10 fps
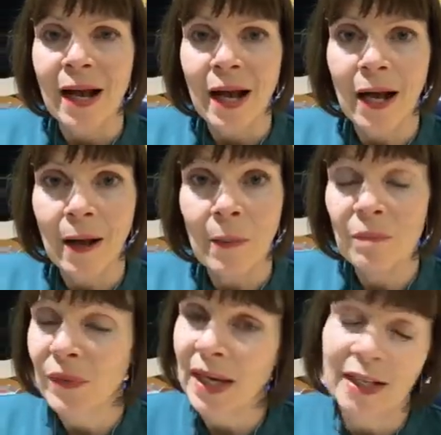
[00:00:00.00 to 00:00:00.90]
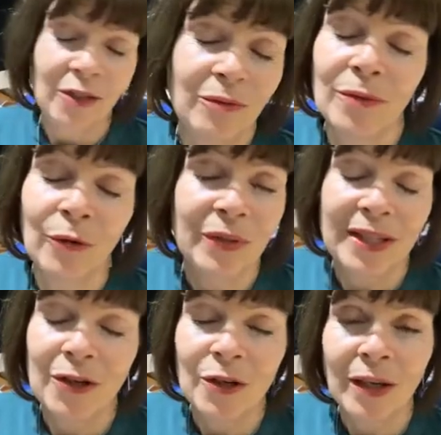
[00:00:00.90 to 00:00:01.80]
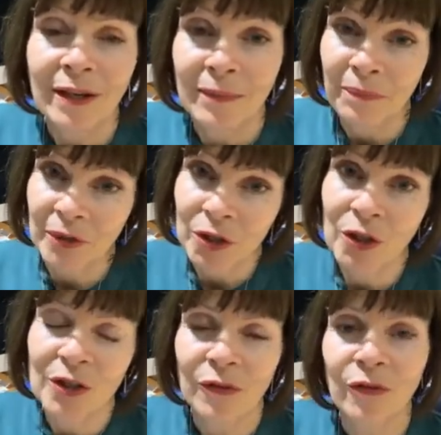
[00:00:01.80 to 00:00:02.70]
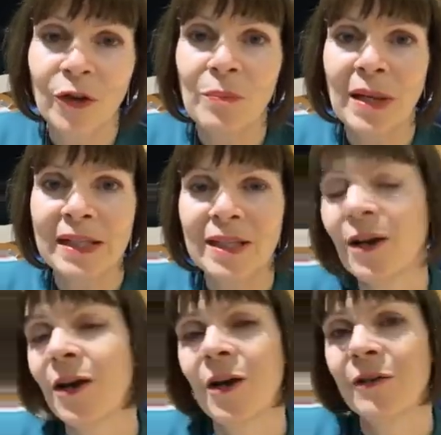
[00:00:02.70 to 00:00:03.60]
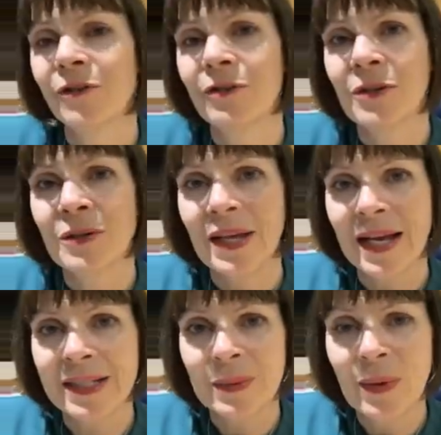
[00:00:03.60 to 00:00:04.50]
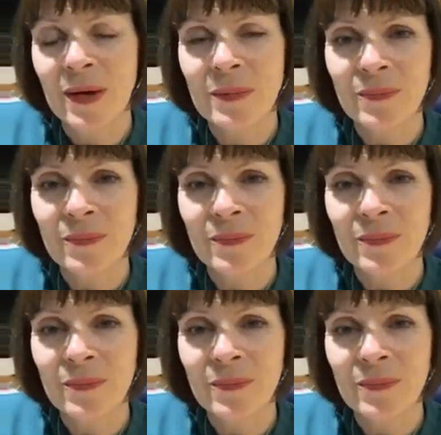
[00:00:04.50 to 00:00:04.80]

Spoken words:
and obviously you're should feel better overall as well.